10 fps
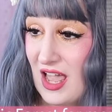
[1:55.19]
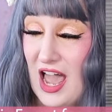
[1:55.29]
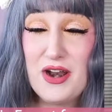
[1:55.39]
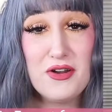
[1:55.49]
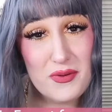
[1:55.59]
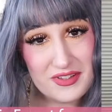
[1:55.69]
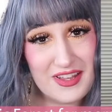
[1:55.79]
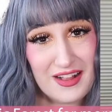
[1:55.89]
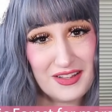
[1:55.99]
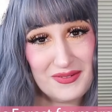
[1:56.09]
I don't know
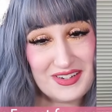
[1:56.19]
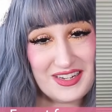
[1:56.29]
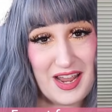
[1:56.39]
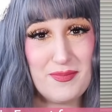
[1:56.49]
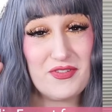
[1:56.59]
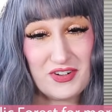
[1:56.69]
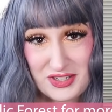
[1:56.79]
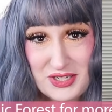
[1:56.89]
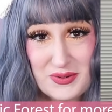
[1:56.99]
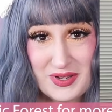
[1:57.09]
exactly what date, but for
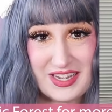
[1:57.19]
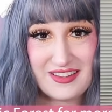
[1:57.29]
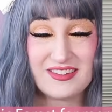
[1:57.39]
two weeks.